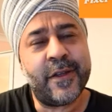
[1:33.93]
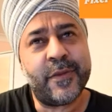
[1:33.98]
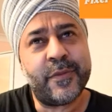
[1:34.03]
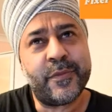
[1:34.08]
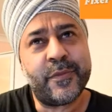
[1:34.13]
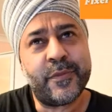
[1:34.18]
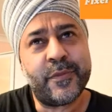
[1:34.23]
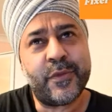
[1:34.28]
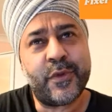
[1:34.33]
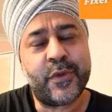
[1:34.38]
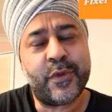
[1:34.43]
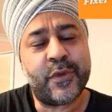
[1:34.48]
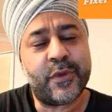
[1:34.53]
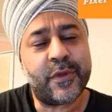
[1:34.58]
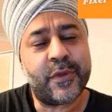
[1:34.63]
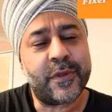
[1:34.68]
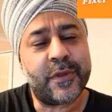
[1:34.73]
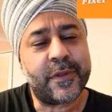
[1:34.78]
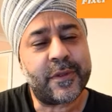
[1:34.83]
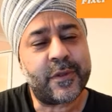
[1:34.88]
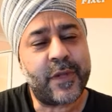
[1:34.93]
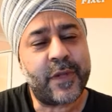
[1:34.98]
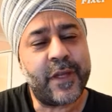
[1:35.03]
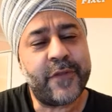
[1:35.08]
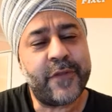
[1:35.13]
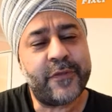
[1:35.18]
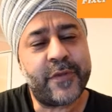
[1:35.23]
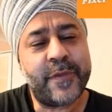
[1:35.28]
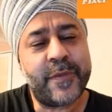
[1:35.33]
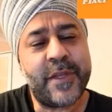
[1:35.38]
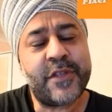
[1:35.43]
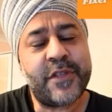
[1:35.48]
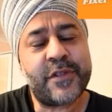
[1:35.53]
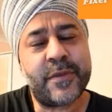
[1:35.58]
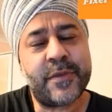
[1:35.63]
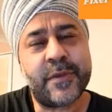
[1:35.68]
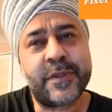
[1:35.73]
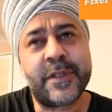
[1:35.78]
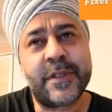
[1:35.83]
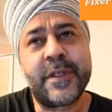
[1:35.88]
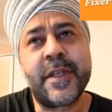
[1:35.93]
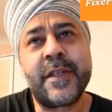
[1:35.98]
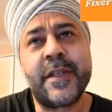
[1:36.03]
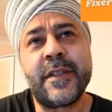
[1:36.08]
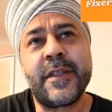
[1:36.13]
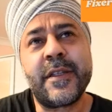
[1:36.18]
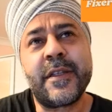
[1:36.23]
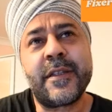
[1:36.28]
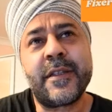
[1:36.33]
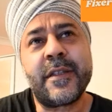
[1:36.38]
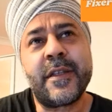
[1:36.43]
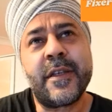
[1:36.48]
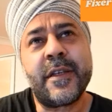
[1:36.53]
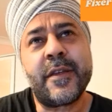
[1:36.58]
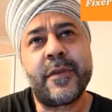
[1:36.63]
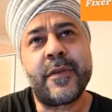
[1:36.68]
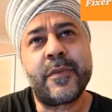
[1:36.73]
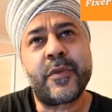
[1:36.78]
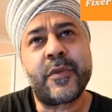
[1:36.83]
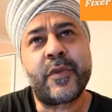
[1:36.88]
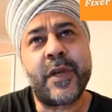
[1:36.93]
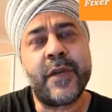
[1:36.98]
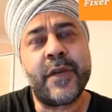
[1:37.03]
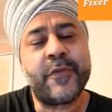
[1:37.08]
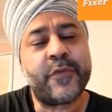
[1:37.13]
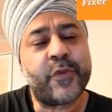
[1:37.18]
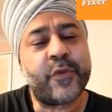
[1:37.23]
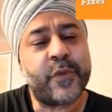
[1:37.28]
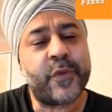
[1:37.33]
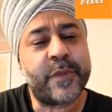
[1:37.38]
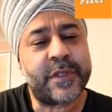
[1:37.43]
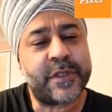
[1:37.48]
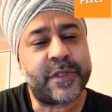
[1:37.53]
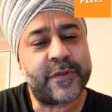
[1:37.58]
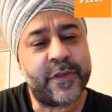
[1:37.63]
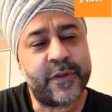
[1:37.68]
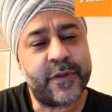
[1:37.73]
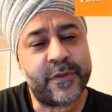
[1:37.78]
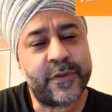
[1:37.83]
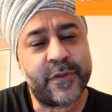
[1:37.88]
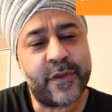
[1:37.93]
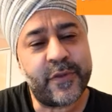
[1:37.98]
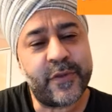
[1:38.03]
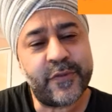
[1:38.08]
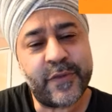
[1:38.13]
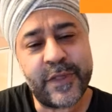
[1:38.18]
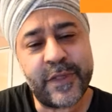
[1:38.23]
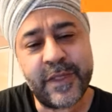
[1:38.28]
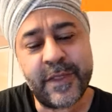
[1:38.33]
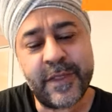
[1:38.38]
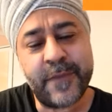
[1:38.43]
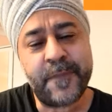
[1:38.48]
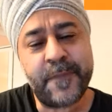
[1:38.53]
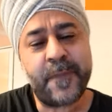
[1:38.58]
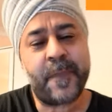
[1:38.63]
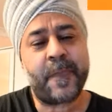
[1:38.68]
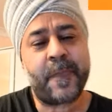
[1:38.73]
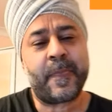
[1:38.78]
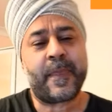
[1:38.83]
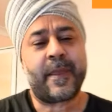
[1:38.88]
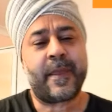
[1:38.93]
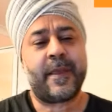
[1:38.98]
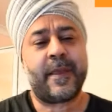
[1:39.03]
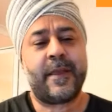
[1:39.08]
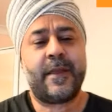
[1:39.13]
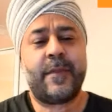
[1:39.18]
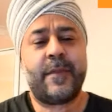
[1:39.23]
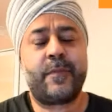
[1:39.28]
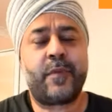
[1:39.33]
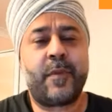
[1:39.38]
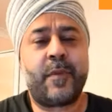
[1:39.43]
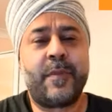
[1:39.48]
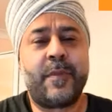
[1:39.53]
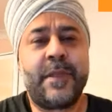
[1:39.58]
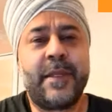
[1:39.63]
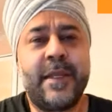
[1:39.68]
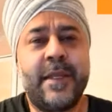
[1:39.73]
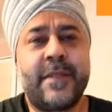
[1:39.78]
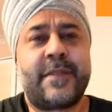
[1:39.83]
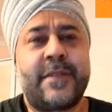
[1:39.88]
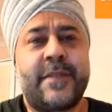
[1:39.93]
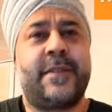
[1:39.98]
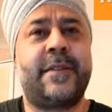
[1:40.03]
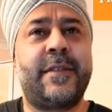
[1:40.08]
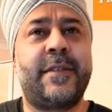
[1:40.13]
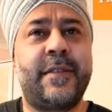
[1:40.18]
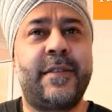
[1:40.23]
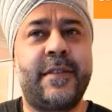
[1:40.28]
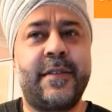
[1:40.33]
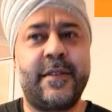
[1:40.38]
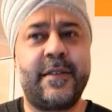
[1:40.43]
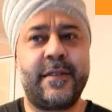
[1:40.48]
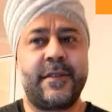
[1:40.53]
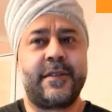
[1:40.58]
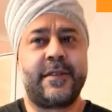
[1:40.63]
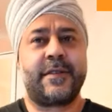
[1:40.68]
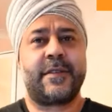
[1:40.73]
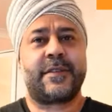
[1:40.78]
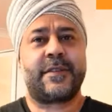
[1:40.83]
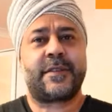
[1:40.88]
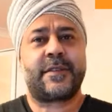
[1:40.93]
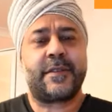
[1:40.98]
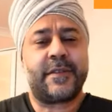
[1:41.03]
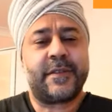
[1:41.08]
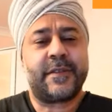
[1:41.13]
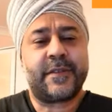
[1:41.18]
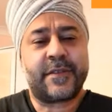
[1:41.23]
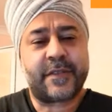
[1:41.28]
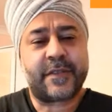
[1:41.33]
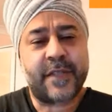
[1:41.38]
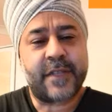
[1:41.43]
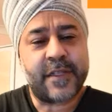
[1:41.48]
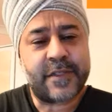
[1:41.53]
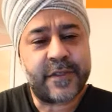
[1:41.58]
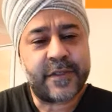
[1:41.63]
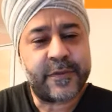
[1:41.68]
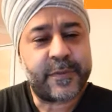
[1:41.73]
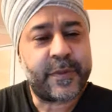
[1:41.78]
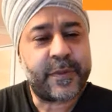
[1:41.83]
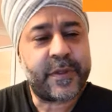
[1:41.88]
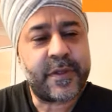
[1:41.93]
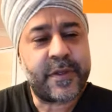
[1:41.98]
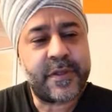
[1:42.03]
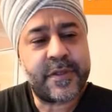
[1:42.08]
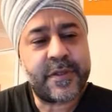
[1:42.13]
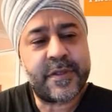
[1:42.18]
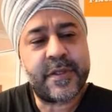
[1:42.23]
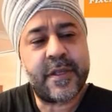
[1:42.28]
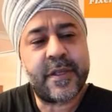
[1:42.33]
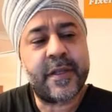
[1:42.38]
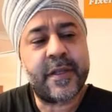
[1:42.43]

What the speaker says: more quite informational today and quite informative, hopefully. Probably less discussive, because